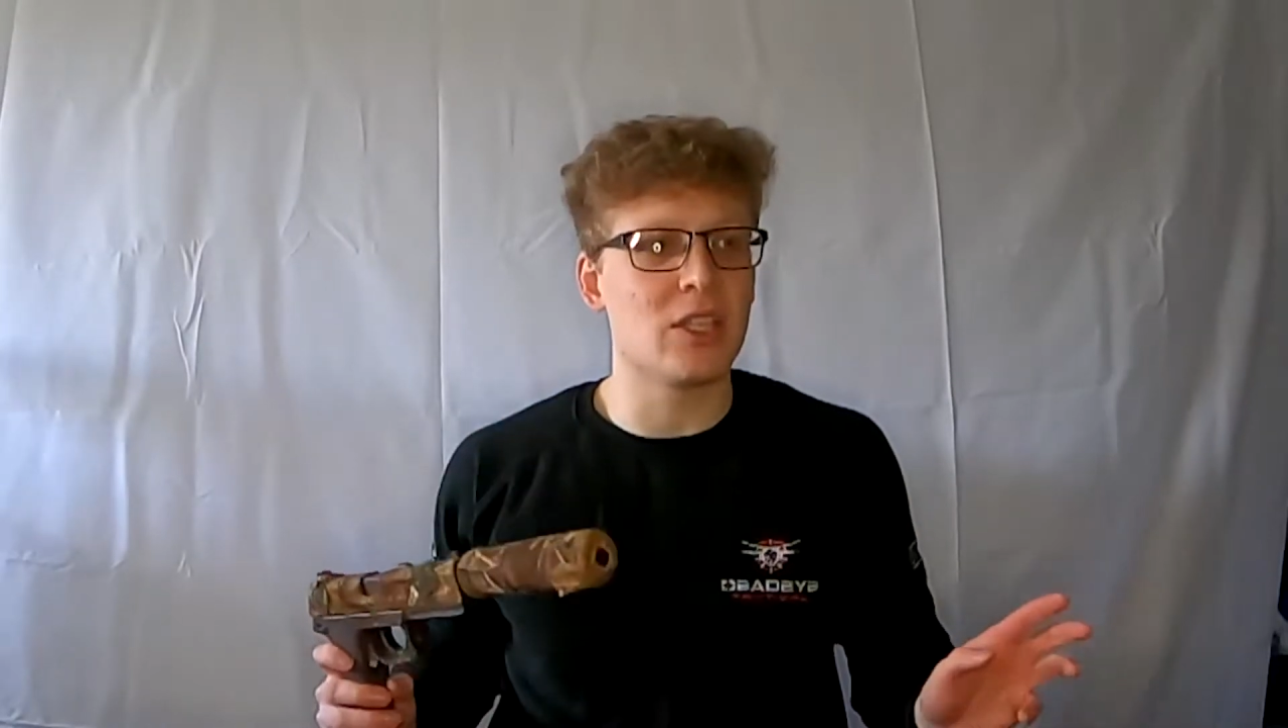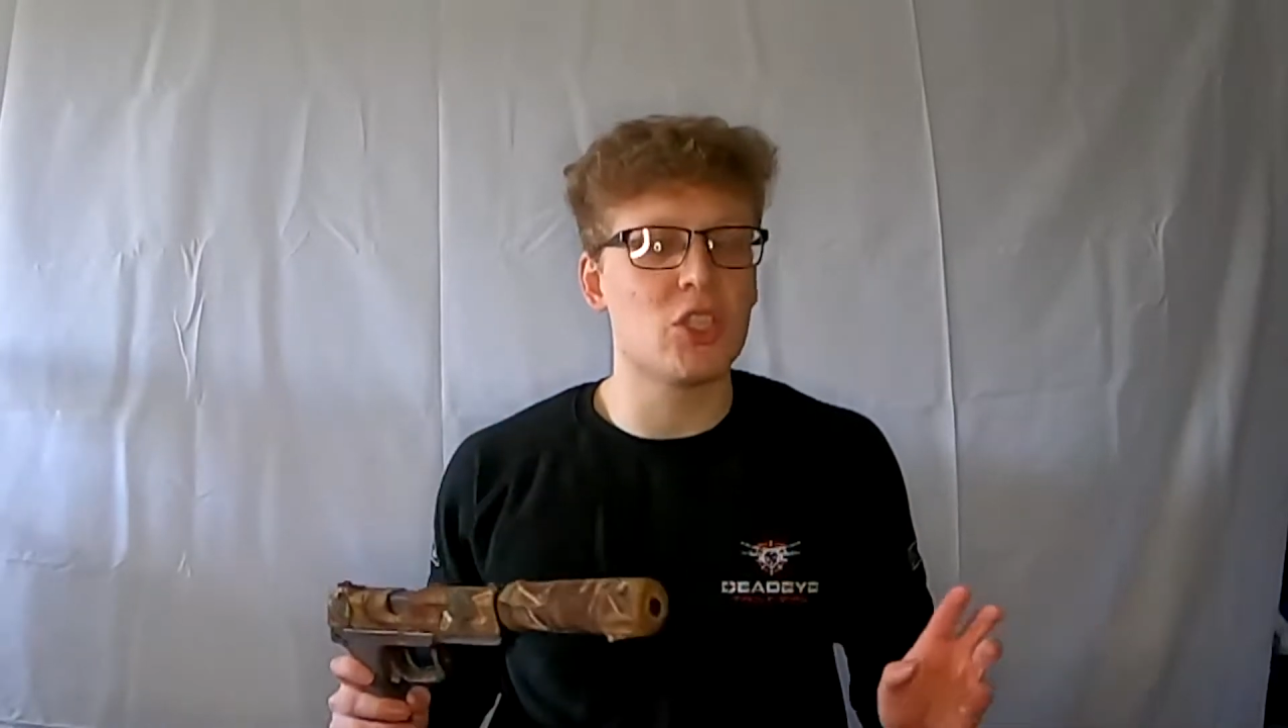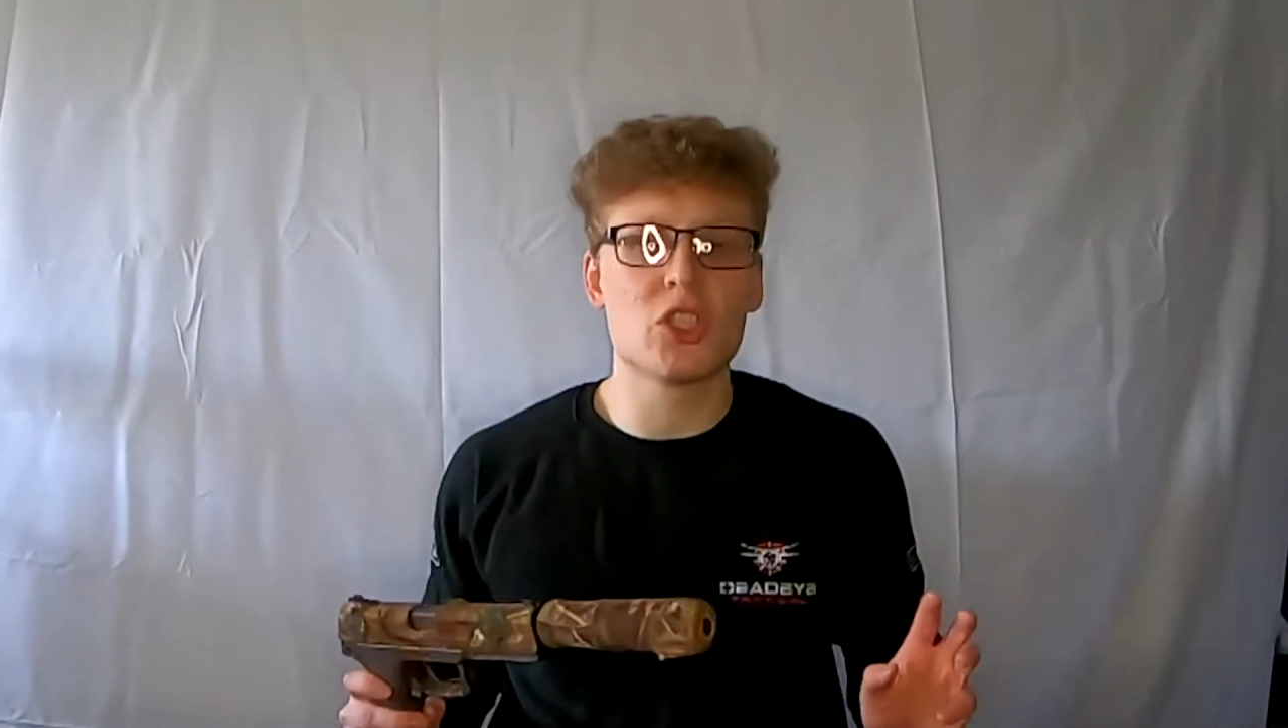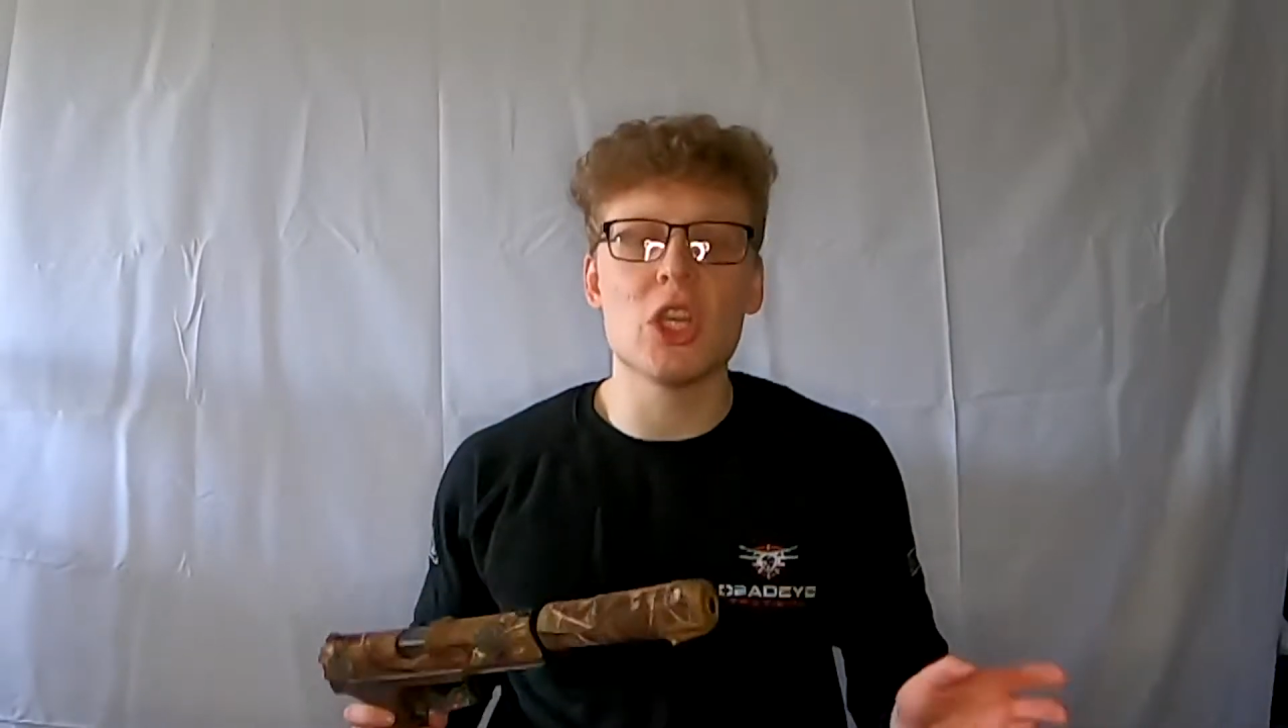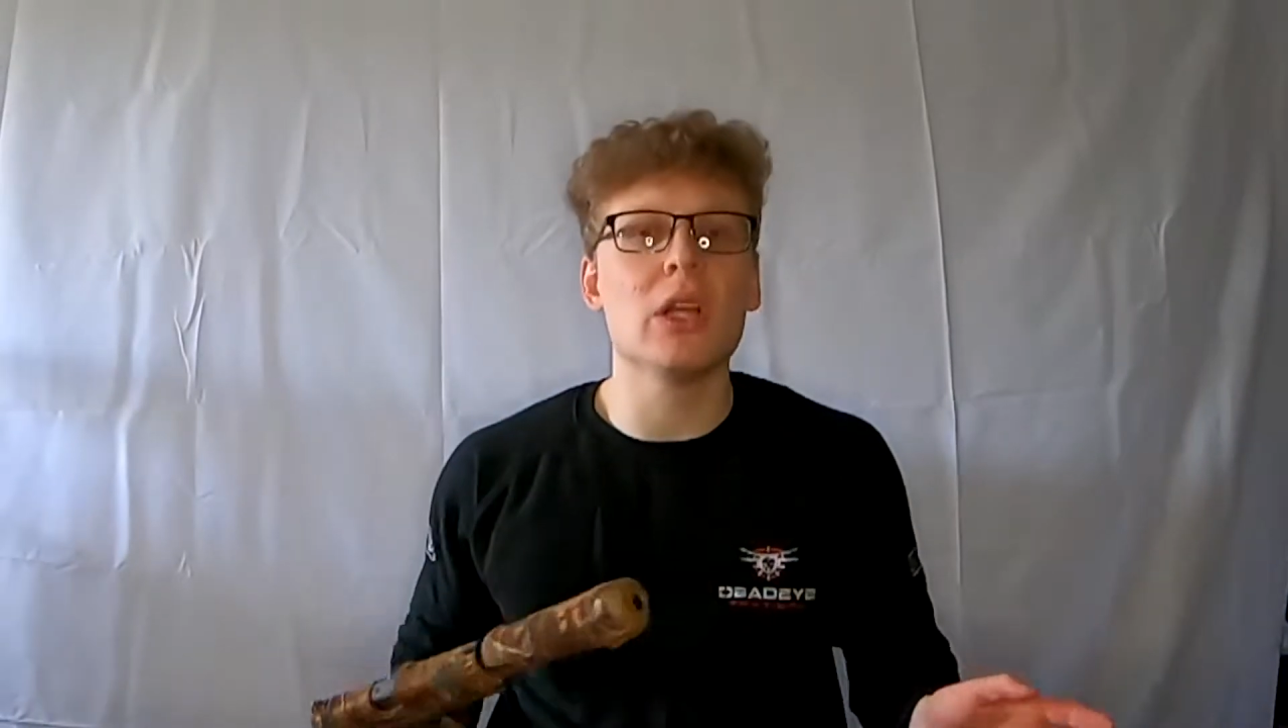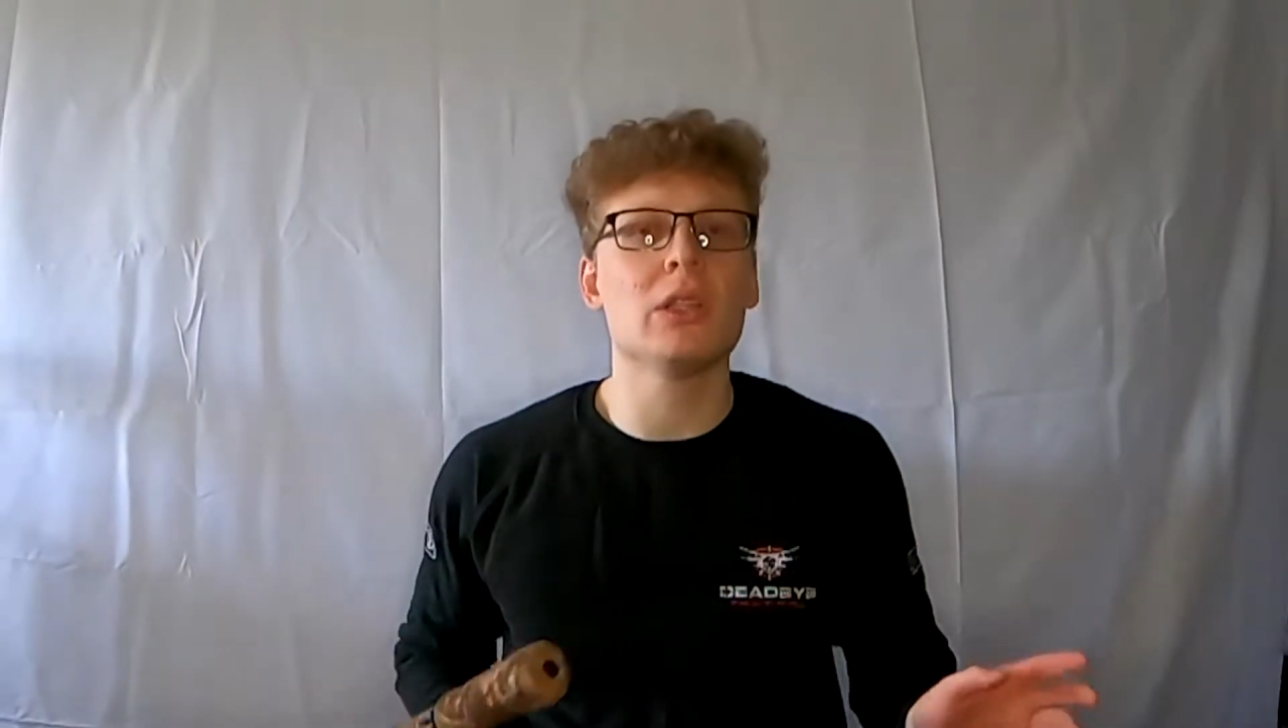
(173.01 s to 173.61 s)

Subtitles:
still